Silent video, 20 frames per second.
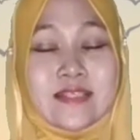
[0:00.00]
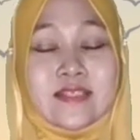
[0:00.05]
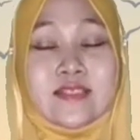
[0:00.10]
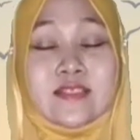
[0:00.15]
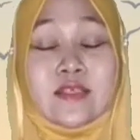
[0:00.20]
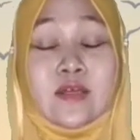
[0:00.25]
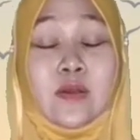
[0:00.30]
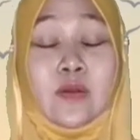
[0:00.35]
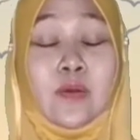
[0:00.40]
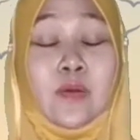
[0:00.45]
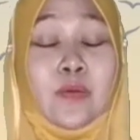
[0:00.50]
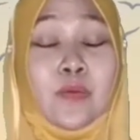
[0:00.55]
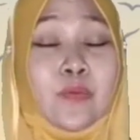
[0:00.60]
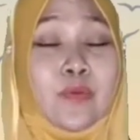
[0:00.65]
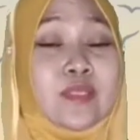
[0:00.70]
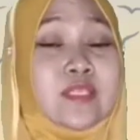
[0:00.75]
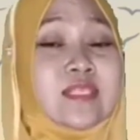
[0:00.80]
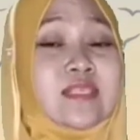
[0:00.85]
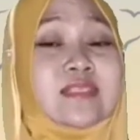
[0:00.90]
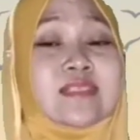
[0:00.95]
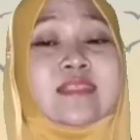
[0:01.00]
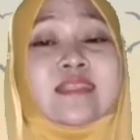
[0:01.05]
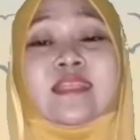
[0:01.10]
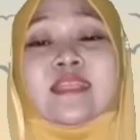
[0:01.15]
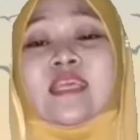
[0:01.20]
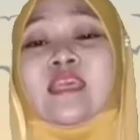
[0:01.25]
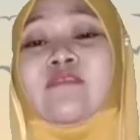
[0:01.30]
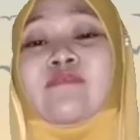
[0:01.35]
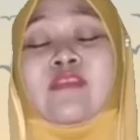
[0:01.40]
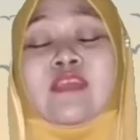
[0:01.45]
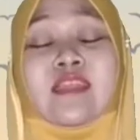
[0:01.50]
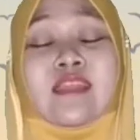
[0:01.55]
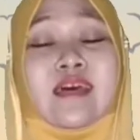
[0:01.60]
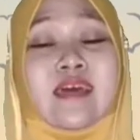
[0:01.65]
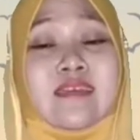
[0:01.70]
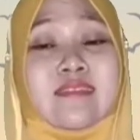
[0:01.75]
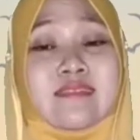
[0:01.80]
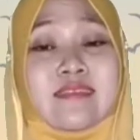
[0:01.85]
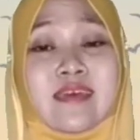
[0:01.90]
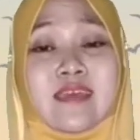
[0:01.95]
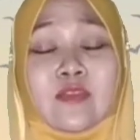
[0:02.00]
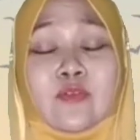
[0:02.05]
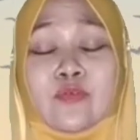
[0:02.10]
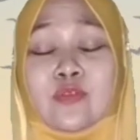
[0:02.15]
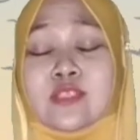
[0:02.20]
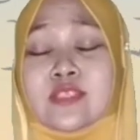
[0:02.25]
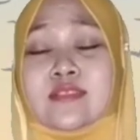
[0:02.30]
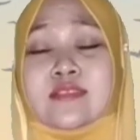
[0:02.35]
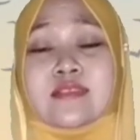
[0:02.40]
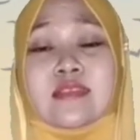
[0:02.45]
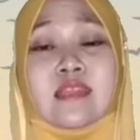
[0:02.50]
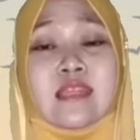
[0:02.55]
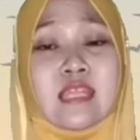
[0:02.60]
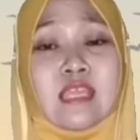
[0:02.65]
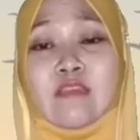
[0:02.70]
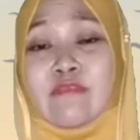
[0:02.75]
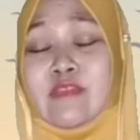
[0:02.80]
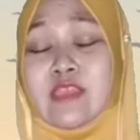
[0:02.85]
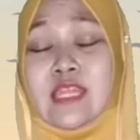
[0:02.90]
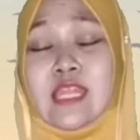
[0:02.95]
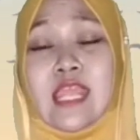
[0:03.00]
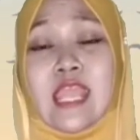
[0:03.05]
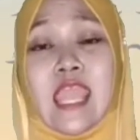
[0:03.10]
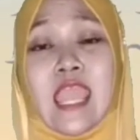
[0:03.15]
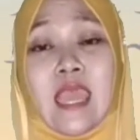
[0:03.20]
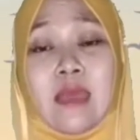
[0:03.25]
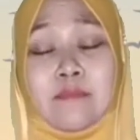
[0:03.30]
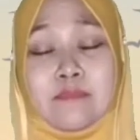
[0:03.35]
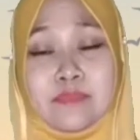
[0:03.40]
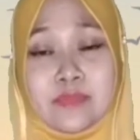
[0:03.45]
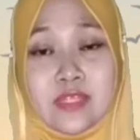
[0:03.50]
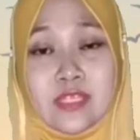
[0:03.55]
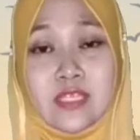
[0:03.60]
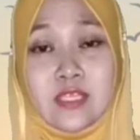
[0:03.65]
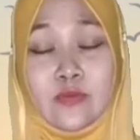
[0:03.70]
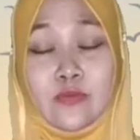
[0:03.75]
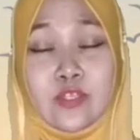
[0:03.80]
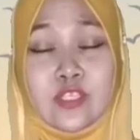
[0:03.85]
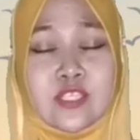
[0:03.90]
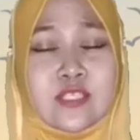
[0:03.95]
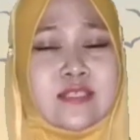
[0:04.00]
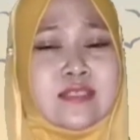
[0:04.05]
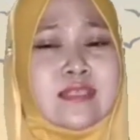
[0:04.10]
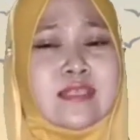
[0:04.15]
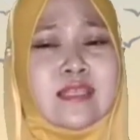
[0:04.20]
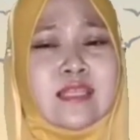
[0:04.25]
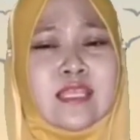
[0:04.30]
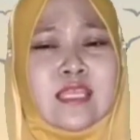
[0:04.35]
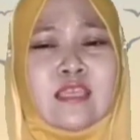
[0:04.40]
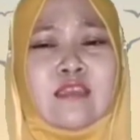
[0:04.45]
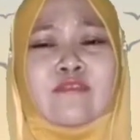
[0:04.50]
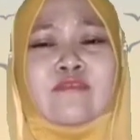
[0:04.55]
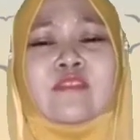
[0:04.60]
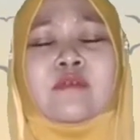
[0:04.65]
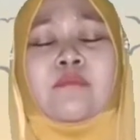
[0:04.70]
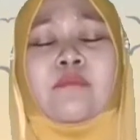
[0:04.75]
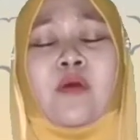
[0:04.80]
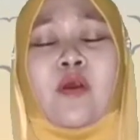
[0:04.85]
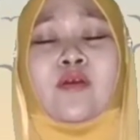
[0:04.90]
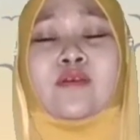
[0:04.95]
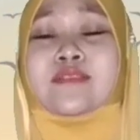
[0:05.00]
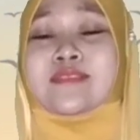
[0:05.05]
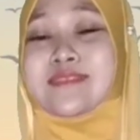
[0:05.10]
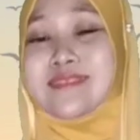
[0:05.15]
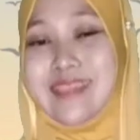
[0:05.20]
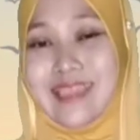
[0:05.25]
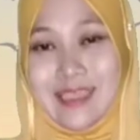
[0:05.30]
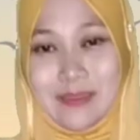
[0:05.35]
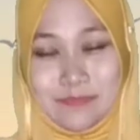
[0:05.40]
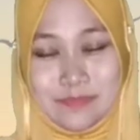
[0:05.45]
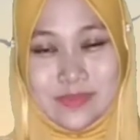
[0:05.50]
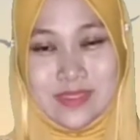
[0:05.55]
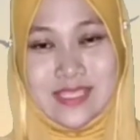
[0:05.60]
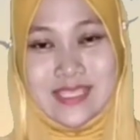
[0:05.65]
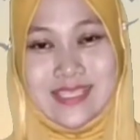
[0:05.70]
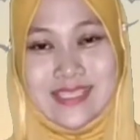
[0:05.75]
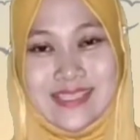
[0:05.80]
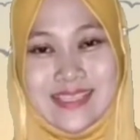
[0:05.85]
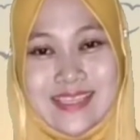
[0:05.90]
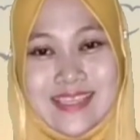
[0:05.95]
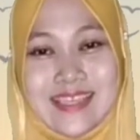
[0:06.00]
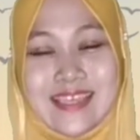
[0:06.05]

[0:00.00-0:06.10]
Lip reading: So we just leave it like that. We just leave it empty. We just leave the box empty.